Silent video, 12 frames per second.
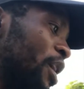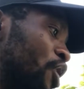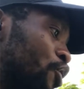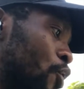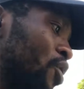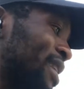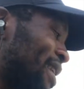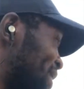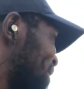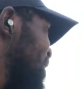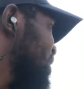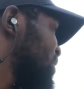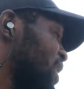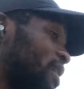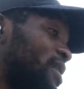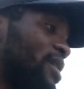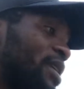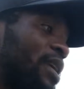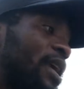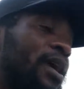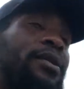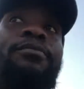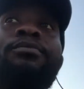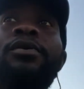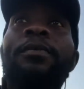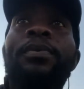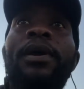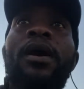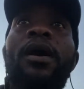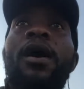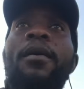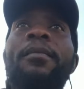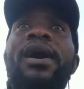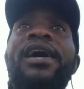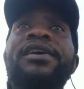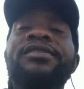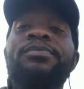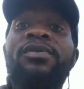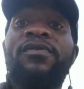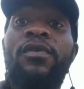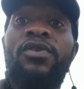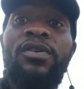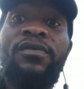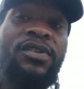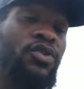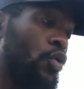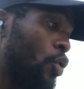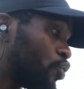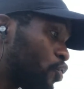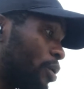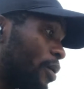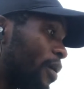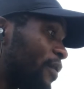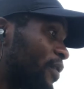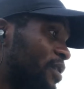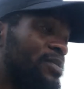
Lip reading: those are the things that can prepare our minds before you even go to the office,